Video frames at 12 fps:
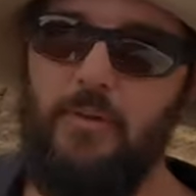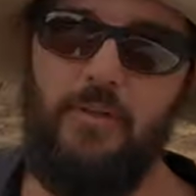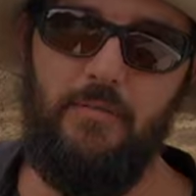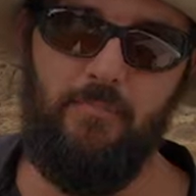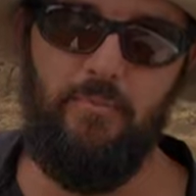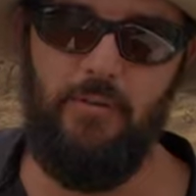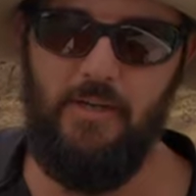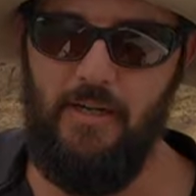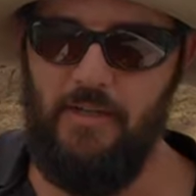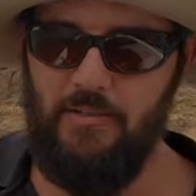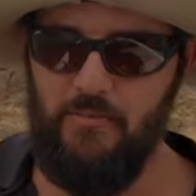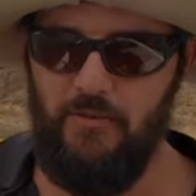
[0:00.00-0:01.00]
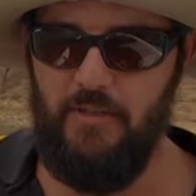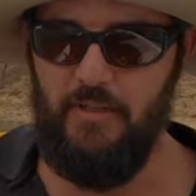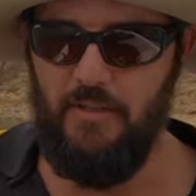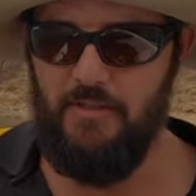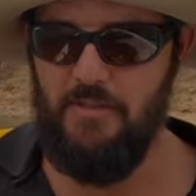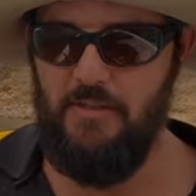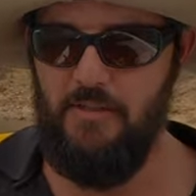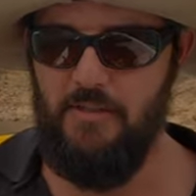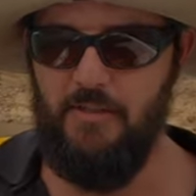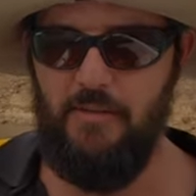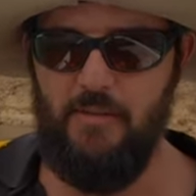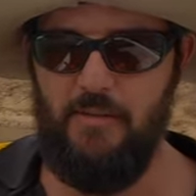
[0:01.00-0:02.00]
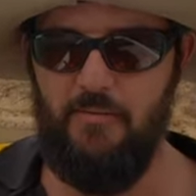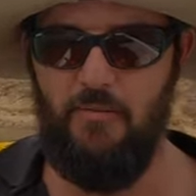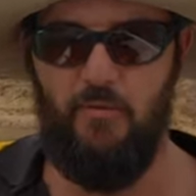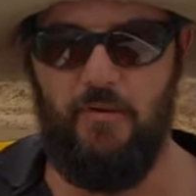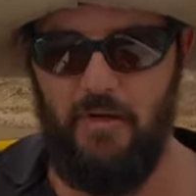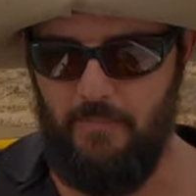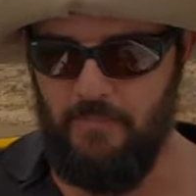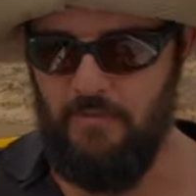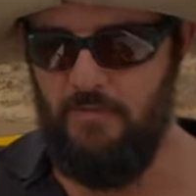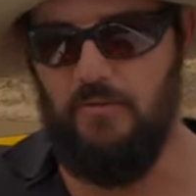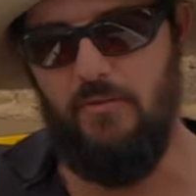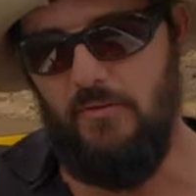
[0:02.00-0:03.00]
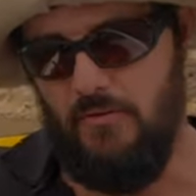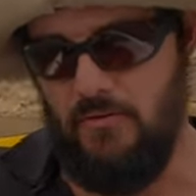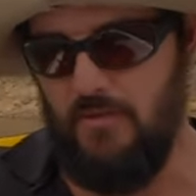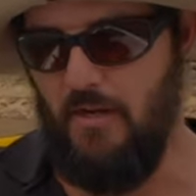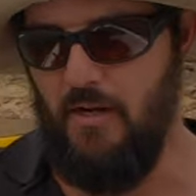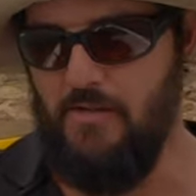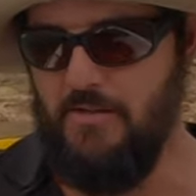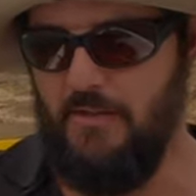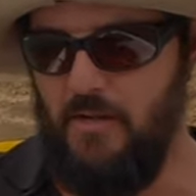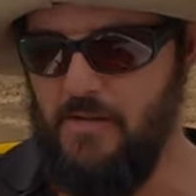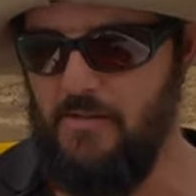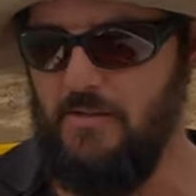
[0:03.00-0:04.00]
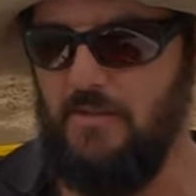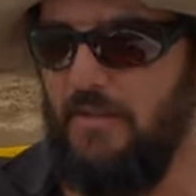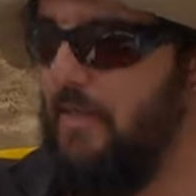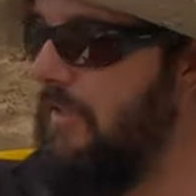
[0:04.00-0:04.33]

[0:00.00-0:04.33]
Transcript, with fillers: pretty pretty hard to read actually, um, right up to today's latest